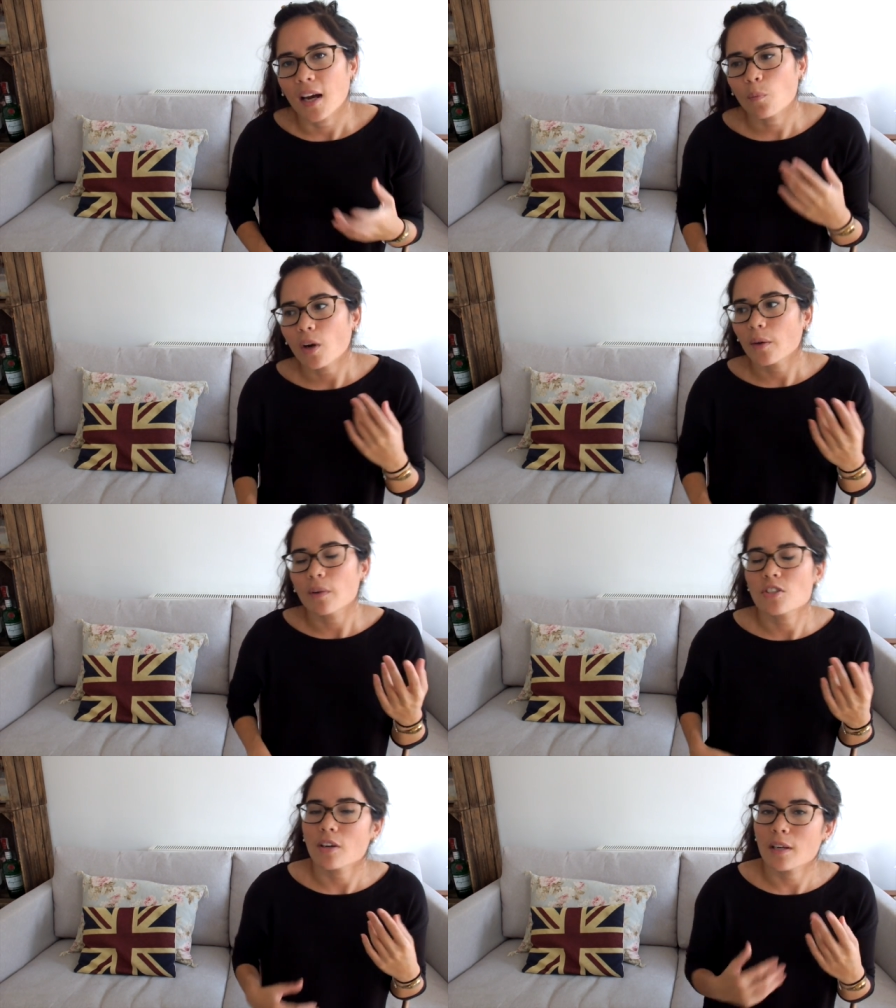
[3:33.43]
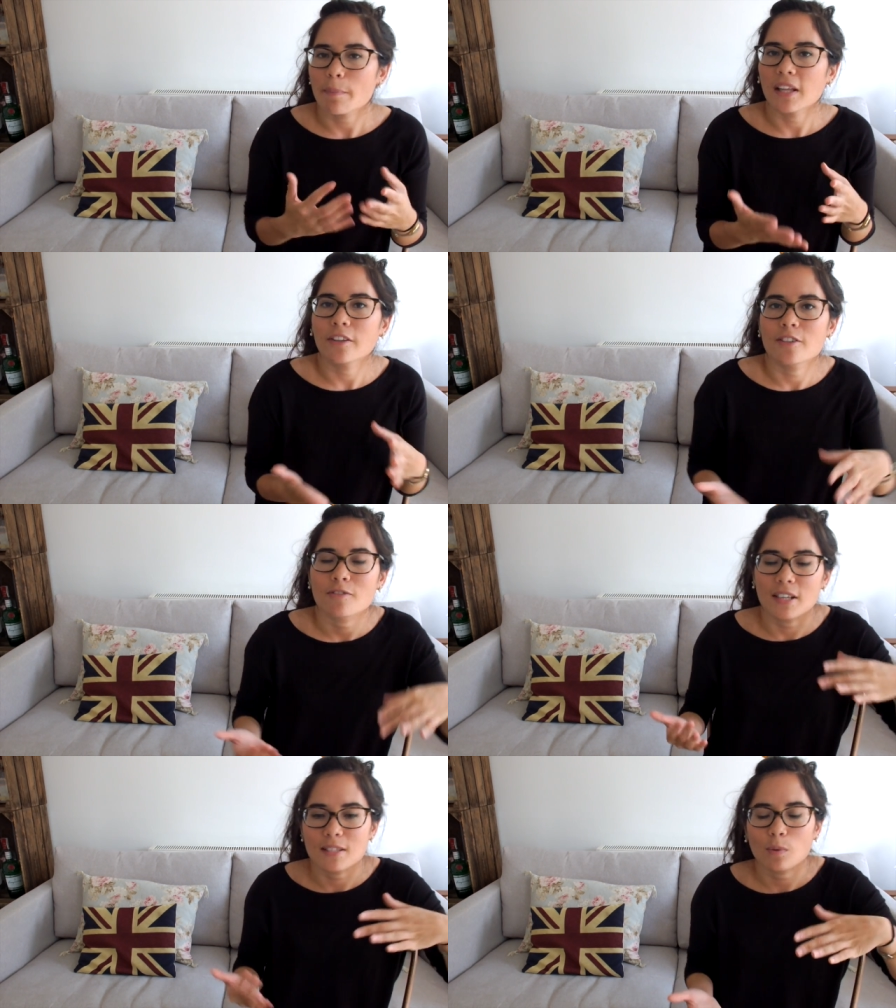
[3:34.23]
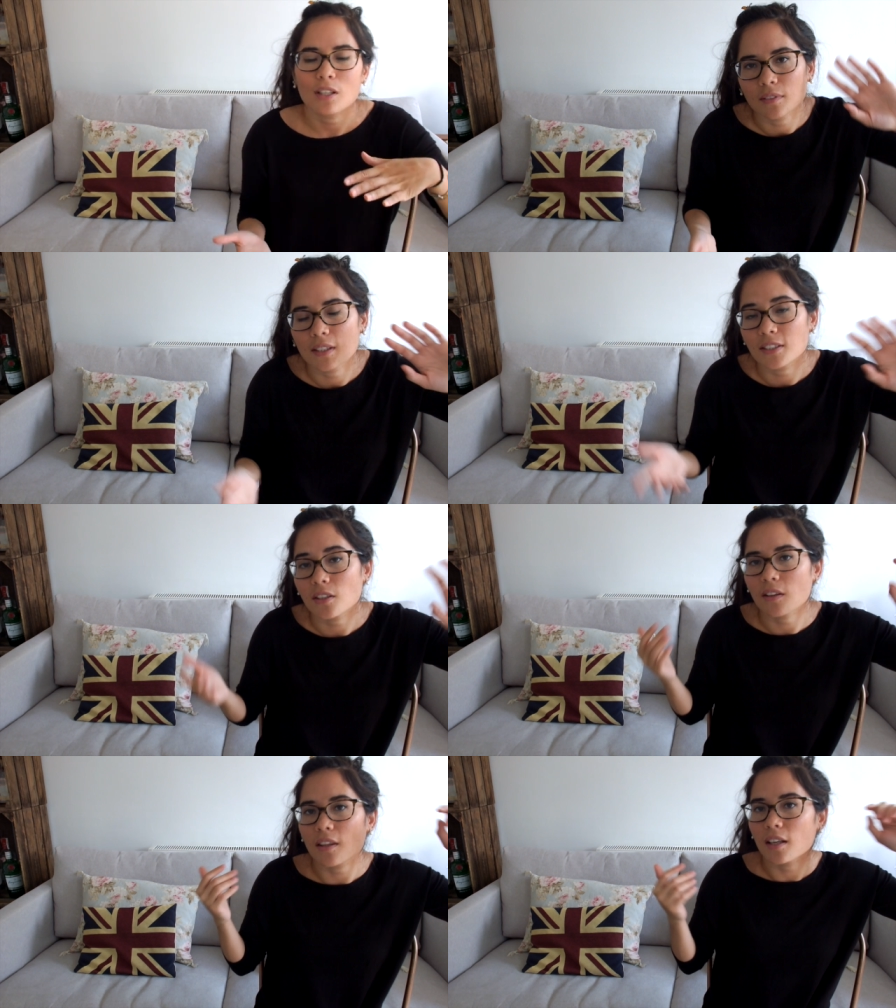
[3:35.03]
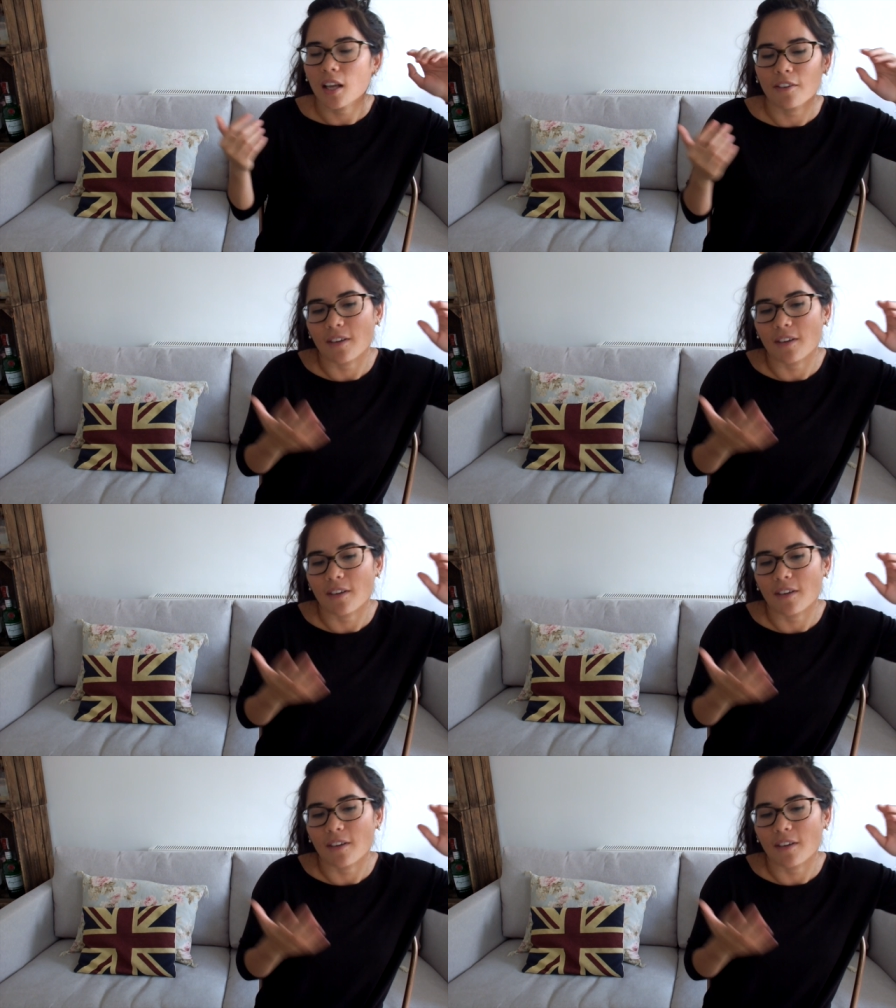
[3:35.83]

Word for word: And why are we trying to bend those rays? Well, it's so that the light